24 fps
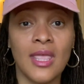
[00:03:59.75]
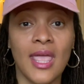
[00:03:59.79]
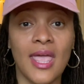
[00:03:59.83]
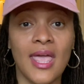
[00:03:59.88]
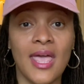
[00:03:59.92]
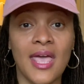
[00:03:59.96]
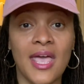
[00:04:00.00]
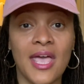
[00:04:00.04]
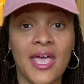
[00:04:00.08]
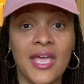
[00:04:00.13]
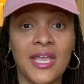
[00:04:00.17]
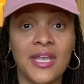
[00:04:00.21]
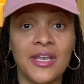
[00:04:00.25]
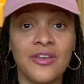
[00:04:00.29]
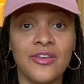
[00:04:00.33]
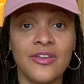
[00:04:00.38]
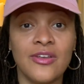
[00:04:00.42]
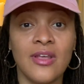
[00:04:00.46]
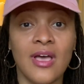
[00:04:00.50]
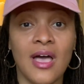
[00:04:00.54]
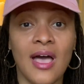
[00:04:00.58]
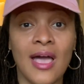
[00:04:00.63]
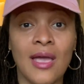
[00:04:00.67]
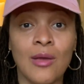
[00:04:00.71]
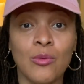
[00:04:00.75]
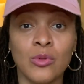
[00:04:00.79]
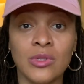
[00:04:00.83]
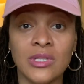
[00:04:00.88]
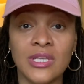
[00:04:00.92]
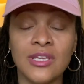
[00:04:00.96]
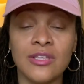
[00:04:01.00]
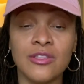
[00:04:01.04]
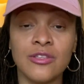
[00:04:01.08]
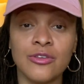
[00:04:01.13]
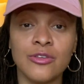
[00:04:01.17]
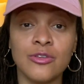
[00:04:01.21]
And I will
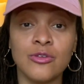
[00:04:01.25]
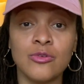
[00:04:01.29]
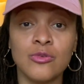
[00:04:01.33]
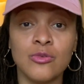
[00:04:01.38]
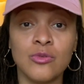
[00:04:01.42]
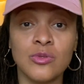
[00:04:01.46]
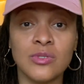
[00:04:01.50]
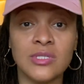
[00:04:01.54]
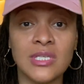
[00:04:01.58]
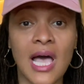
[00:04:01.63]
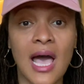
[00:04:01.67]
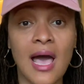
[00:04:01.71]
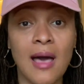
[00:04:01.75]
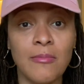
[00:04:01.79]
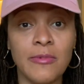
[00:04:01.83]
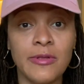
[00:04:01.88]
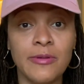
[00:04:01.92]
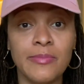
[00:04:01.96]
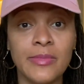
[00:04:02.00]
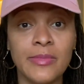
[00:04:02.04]
either use almond